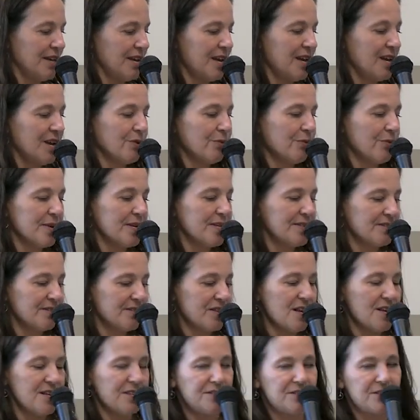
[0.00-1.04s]
and
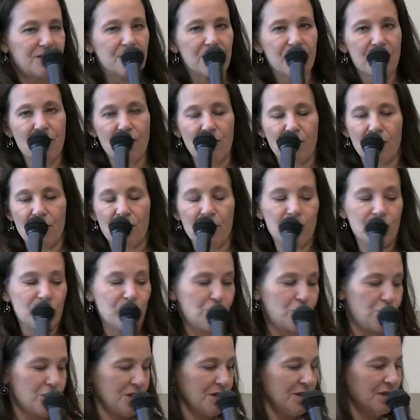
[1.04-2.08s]
resist the
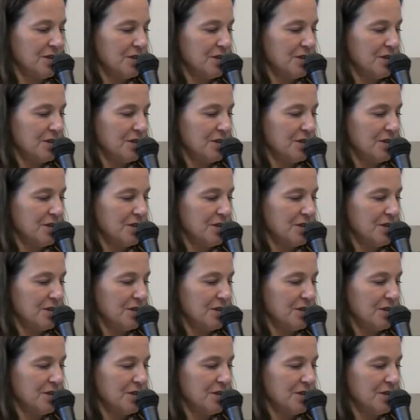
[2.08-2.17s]
urge